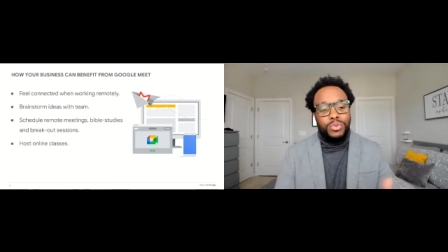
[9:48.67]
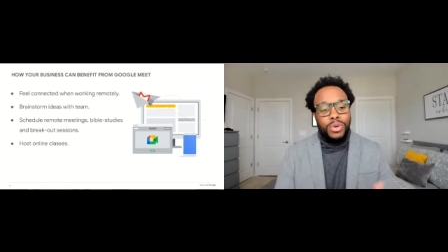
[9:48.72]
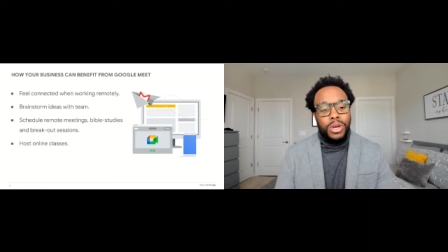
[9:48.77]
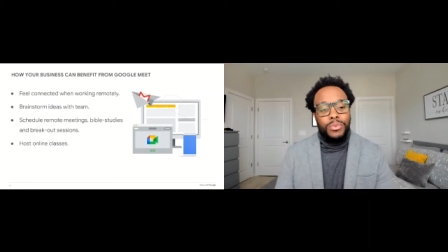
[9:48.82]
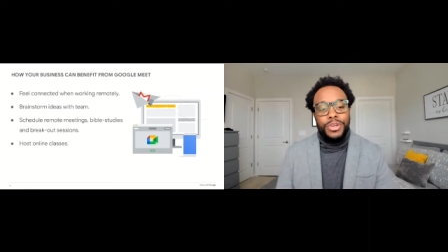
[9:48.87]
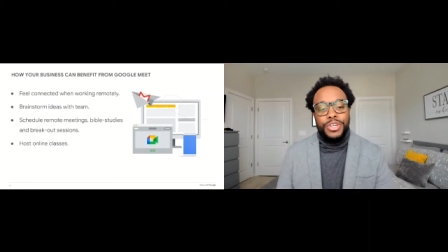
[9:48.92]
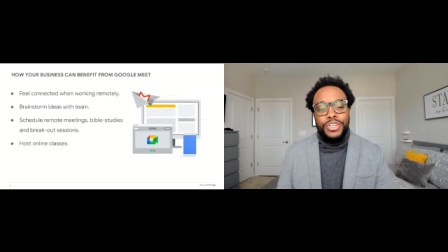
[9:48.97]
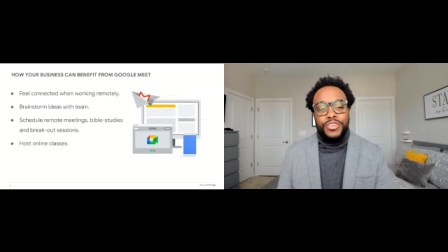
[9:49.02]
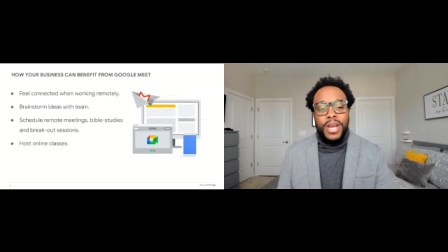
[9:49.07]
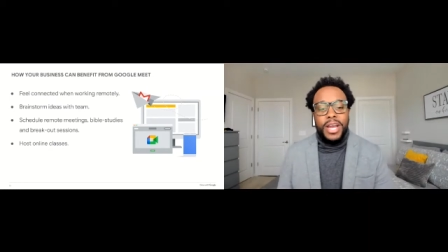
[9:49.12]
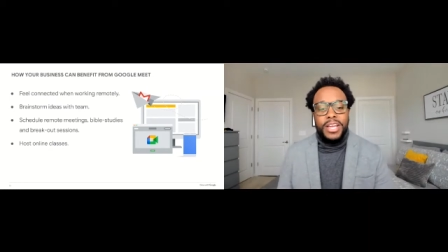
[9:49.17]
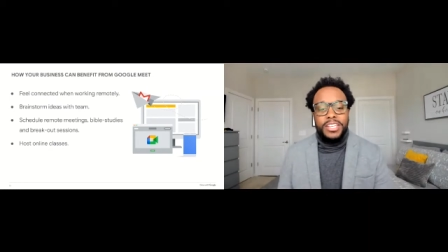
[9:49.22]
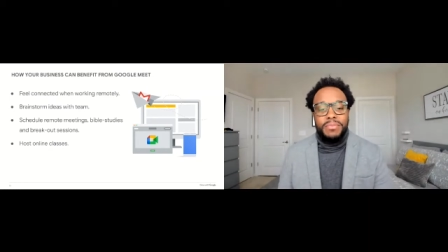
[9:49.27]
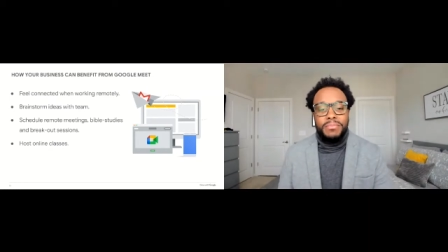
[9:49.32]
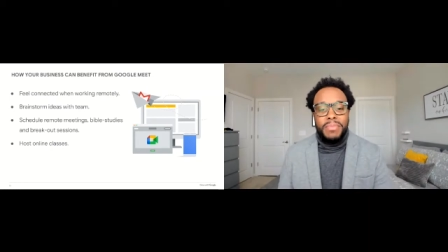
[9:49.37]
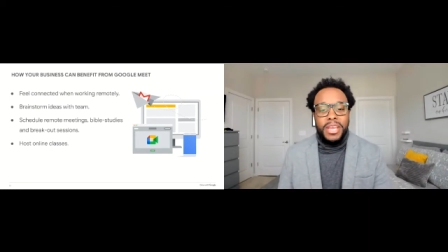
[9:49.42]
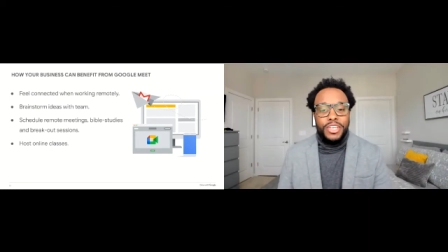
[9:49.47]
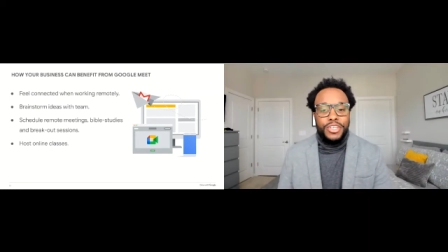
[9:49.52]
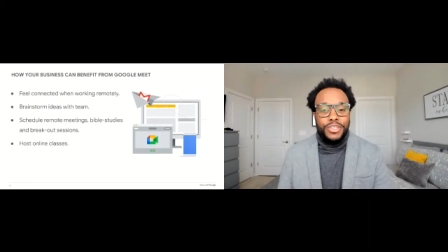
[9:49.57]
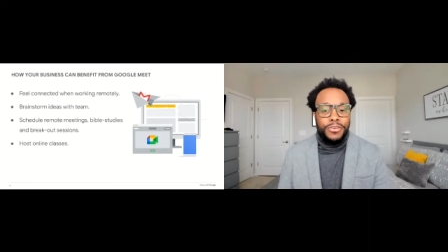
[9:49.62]
where we're trying to
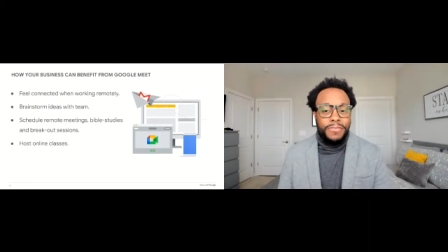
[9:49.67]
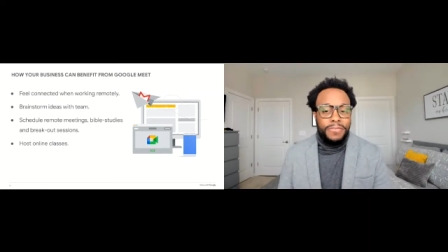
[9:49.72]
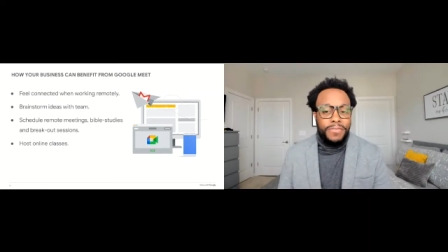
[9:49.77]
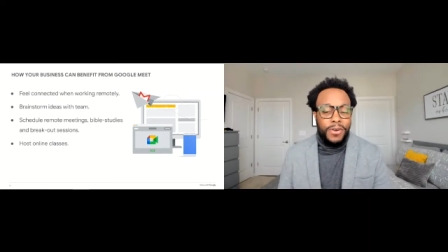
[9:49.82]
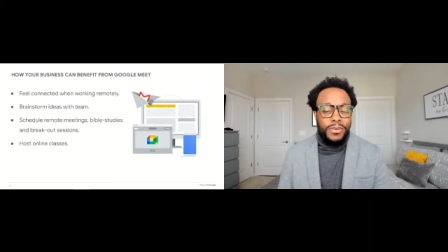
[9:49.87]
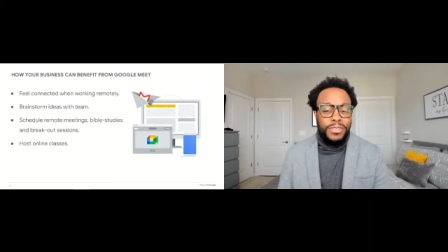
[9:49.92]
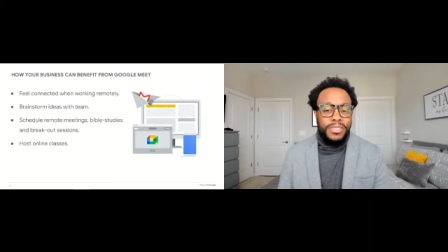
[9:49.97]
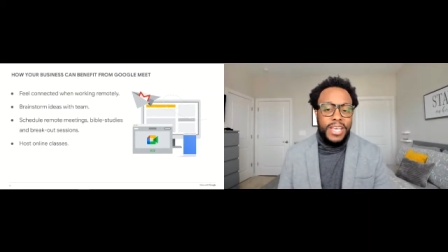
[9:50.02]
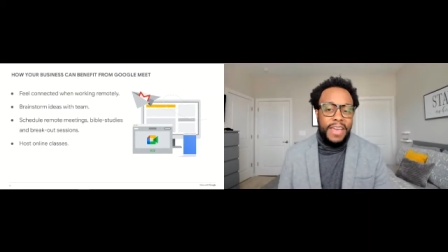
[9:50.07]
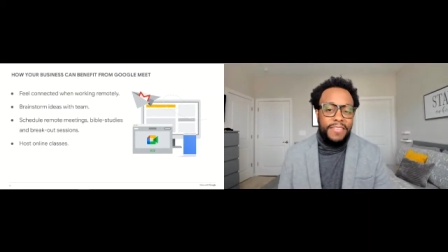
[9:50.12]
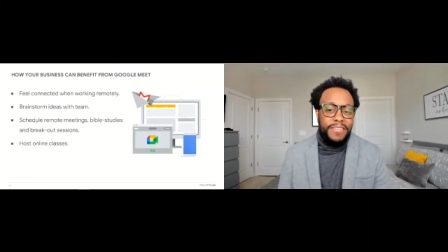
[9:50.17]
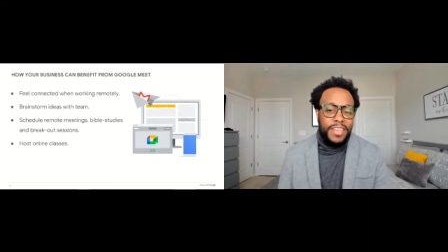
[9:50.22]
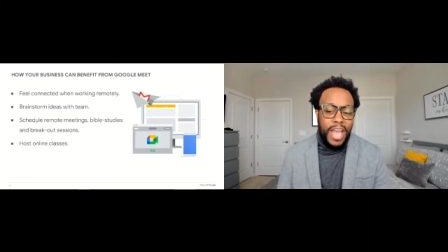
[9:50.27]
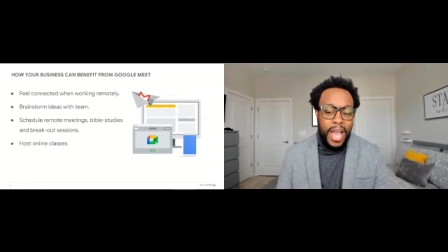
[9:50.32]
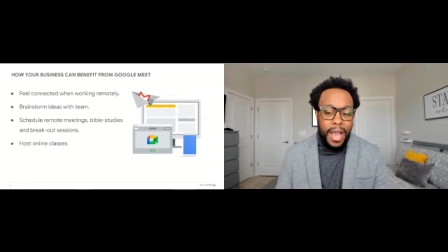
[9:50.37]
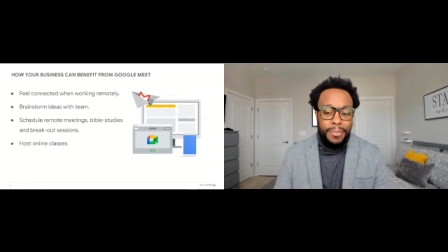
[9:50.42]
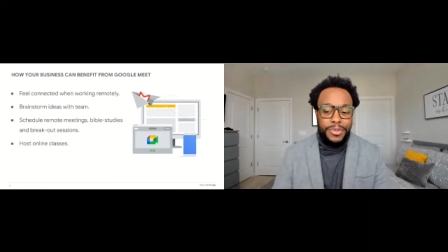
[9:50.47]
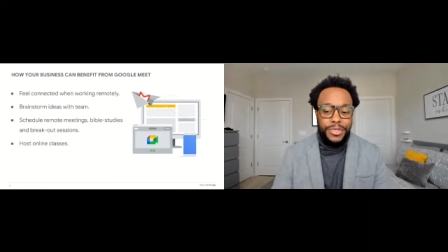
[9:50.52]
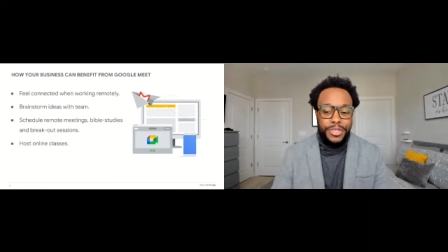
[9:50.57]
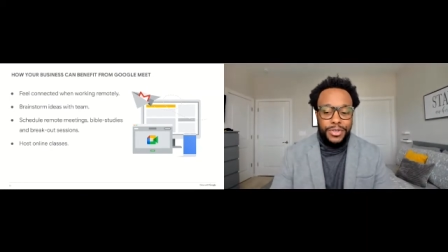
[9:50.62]
make sure folks have the
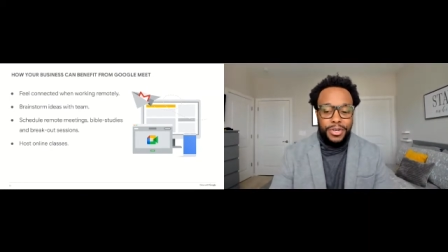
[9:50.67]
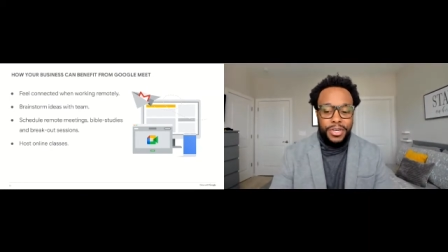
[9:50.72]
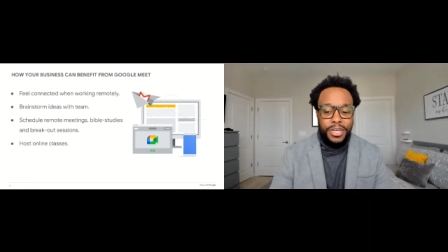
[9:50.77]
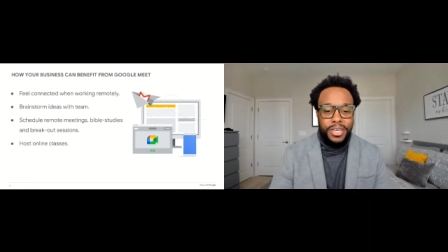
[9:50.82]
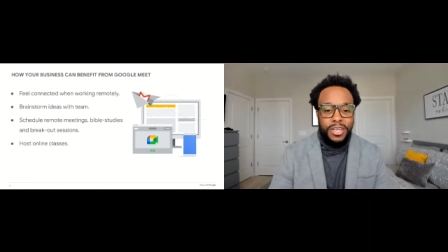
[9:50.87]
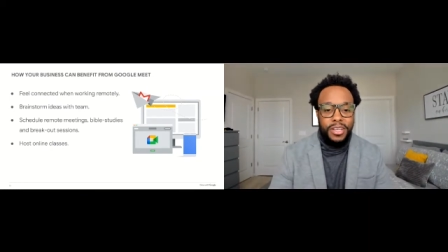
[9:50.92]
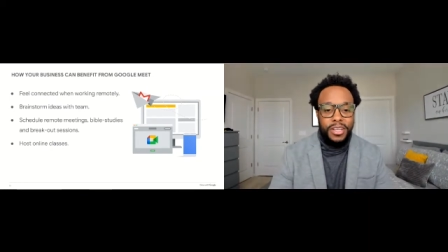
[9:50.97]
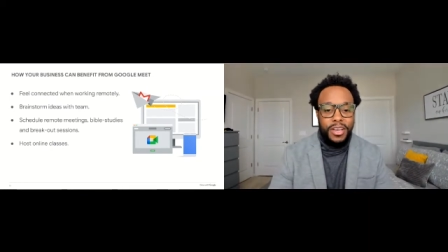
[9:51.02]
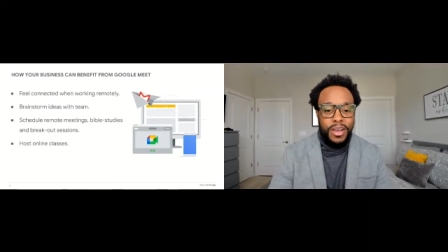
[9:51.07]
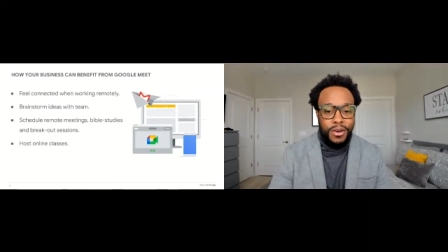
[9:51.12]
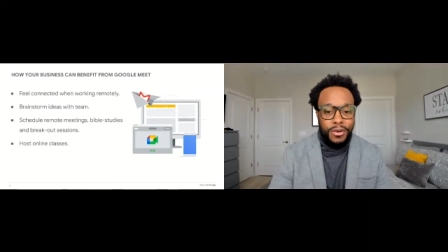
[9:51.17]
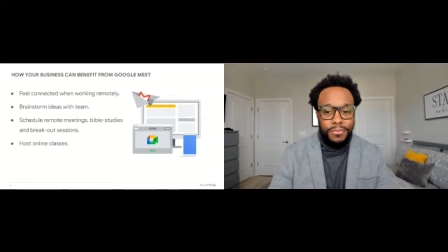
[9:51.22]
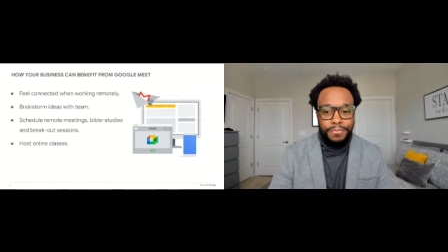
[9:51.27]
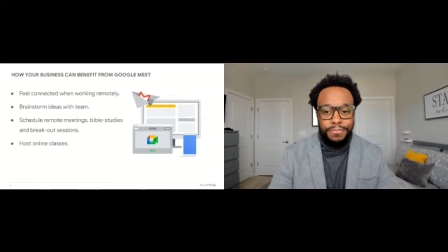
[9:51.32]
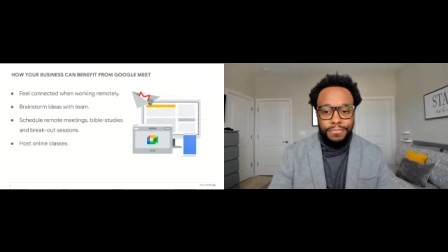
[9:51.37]
opportunity to go.